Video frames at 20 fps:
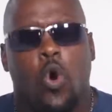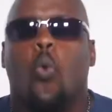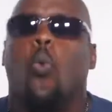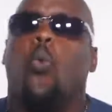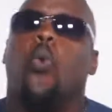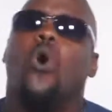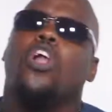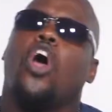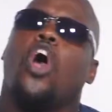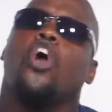
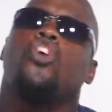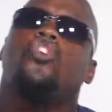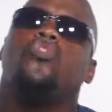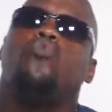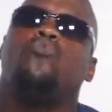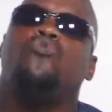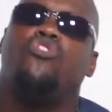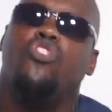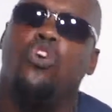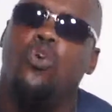What are you
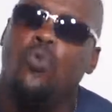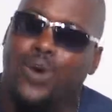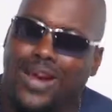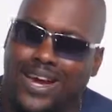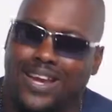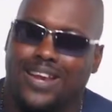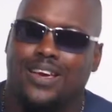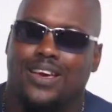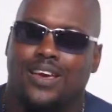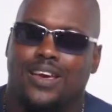
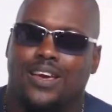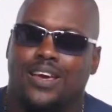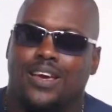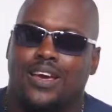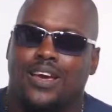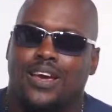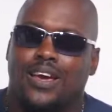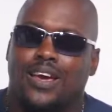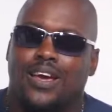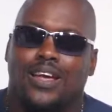doing?
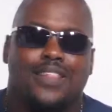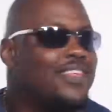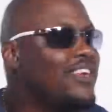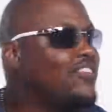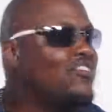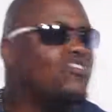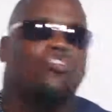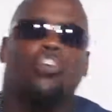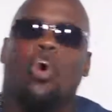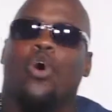
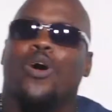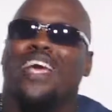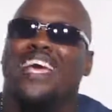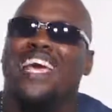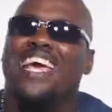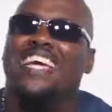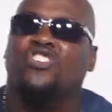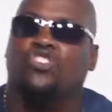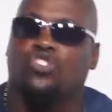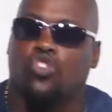This is our
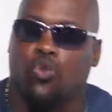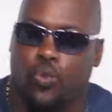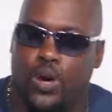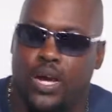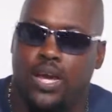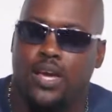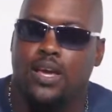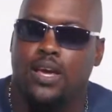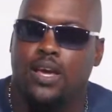history.